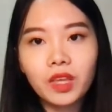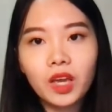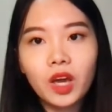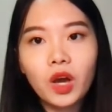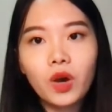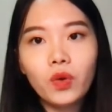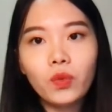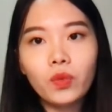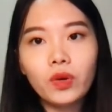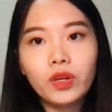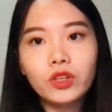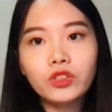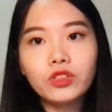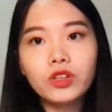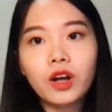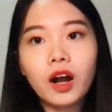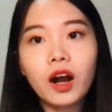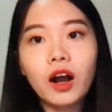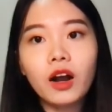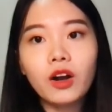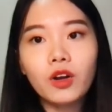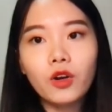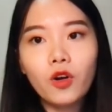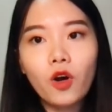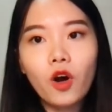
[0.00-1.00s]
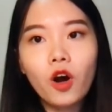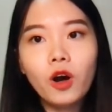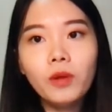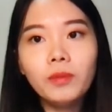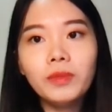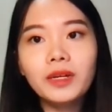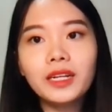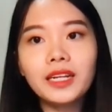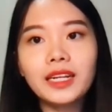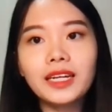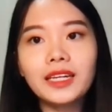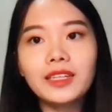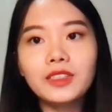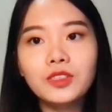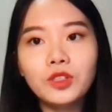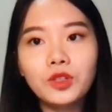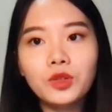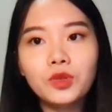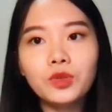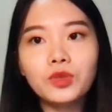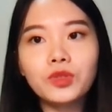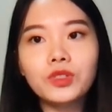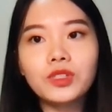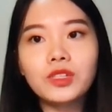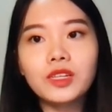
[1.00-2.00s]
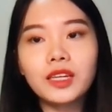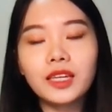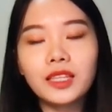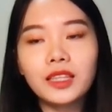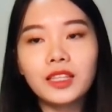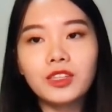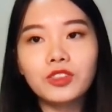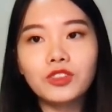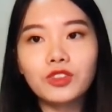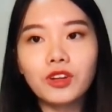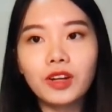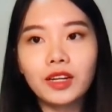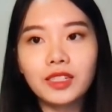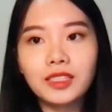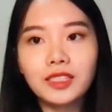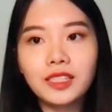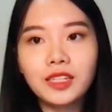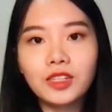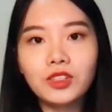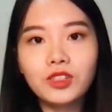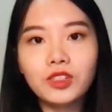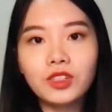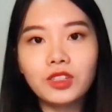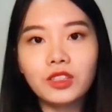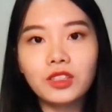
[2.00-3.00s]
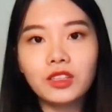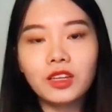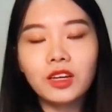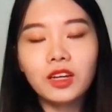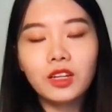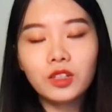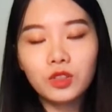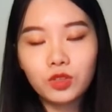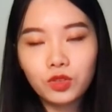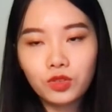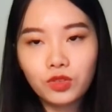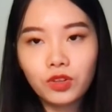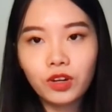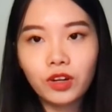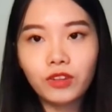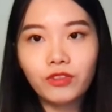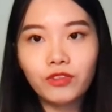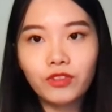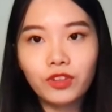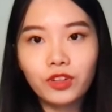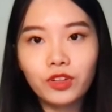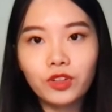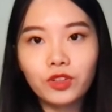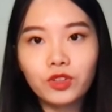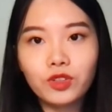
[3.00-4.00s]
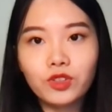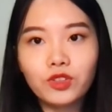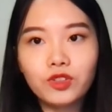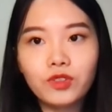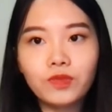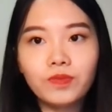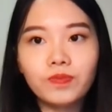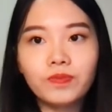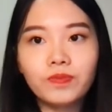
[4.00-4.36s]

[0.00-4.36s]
which are commonly used in initialization, to converge.